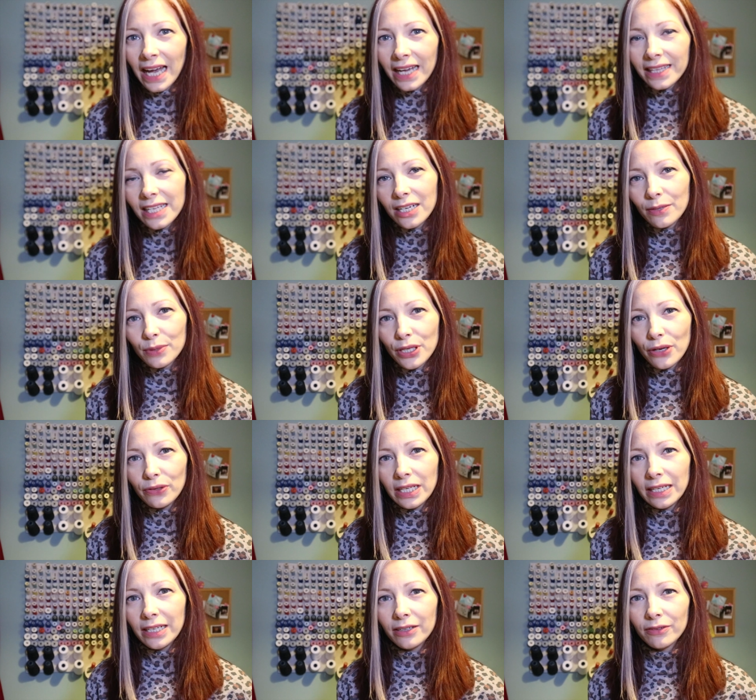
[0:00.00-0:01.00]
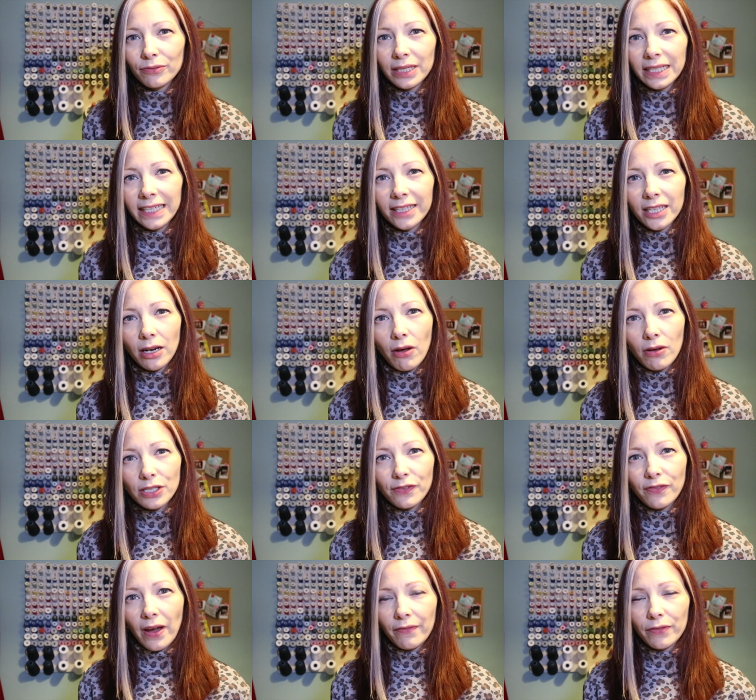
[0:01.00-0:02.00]
And then it was only really in the
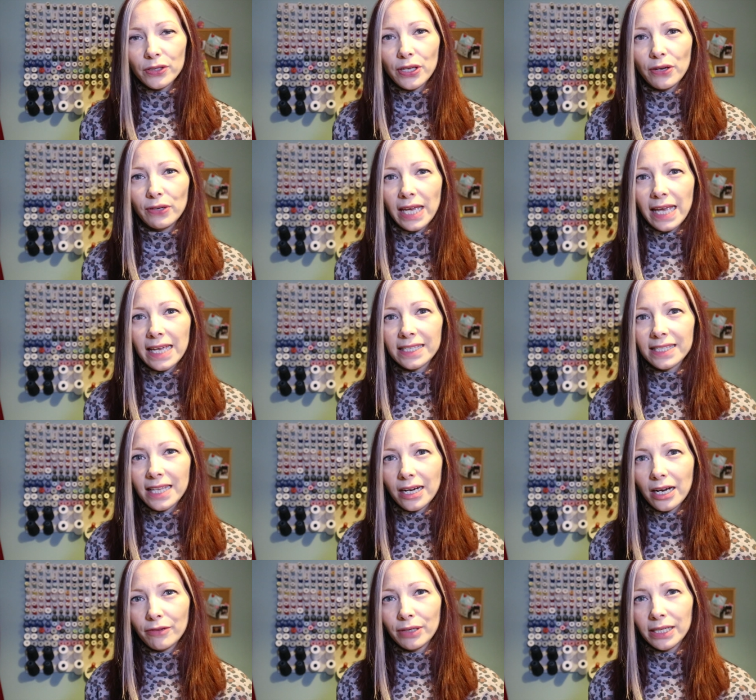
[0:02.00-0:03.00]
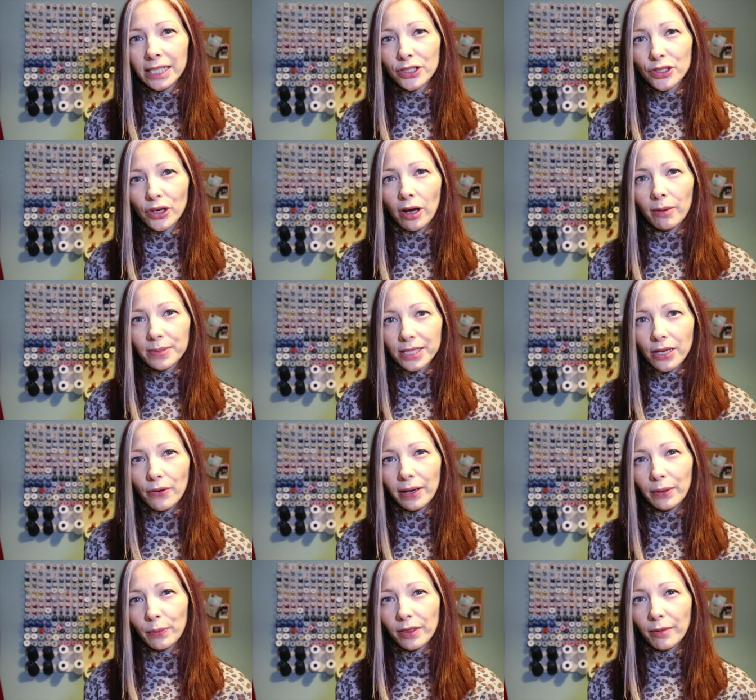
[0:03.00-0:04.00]
last 5 or so years that I really took up
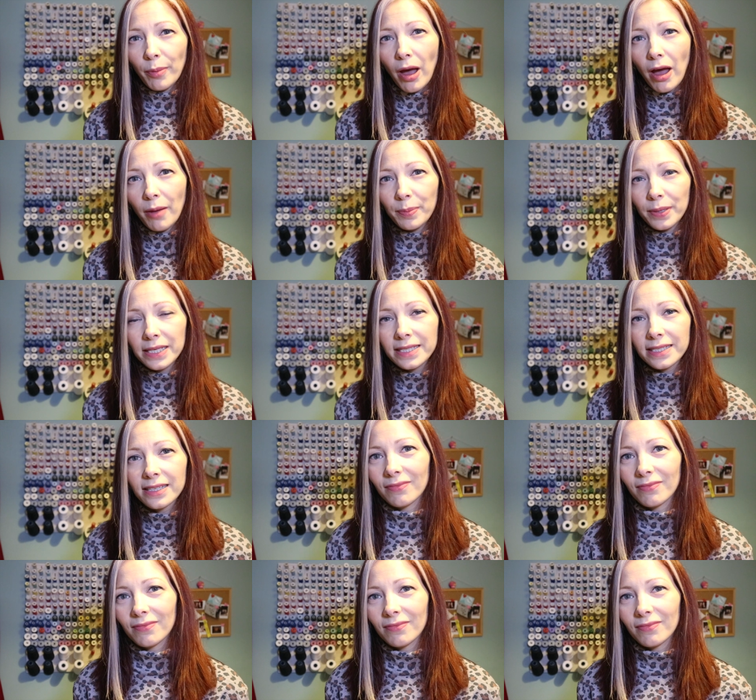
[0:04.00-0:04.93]
sewing with a purpose.